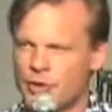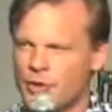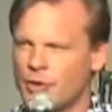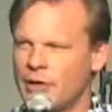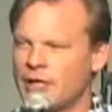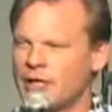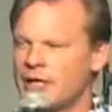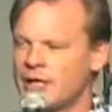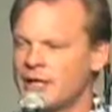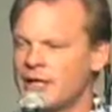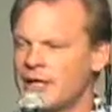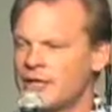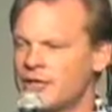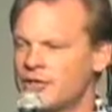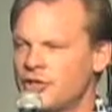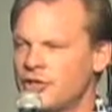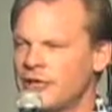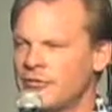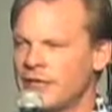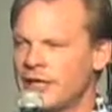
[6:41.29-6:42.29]
So go ahead and get
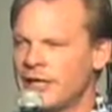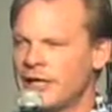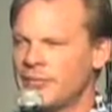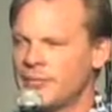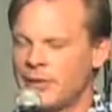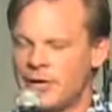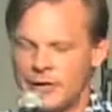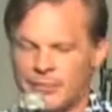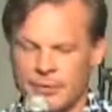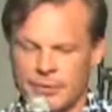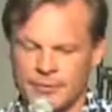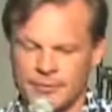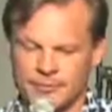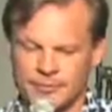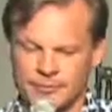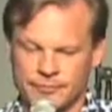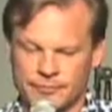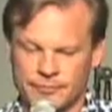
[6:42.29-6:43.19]
that sheet of lined paper,